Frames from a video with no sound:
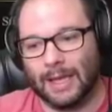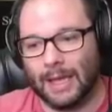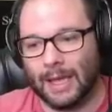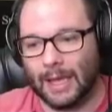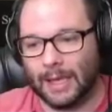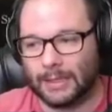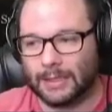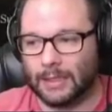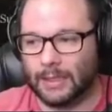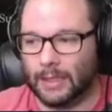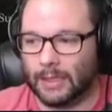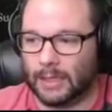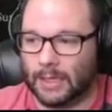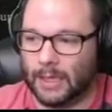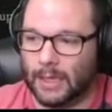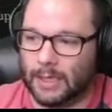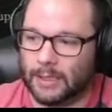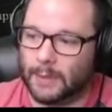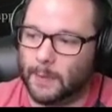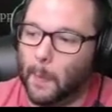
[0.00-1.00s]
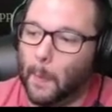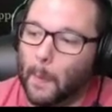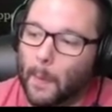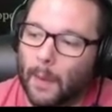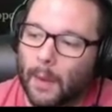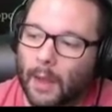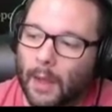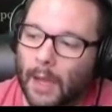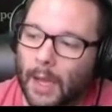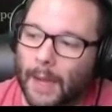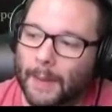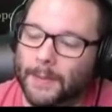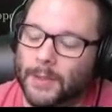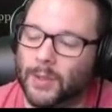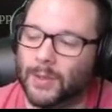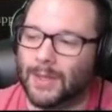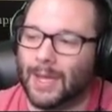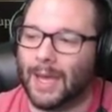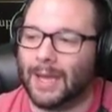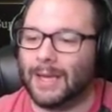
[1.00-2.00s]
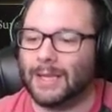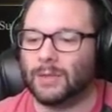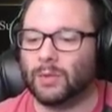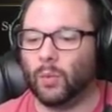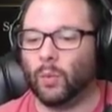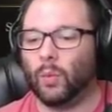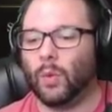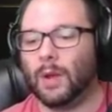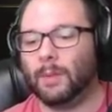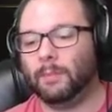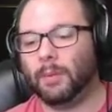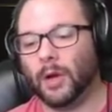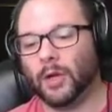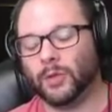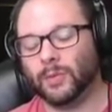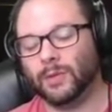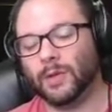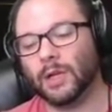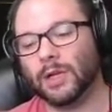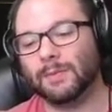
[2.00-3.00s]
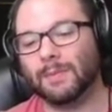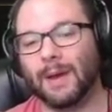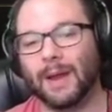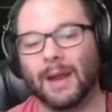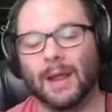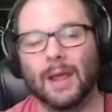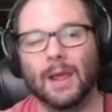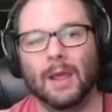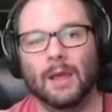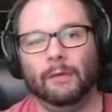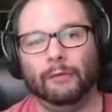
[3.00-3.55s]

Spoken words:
excellent, guys. So that is one part. So we talked about it.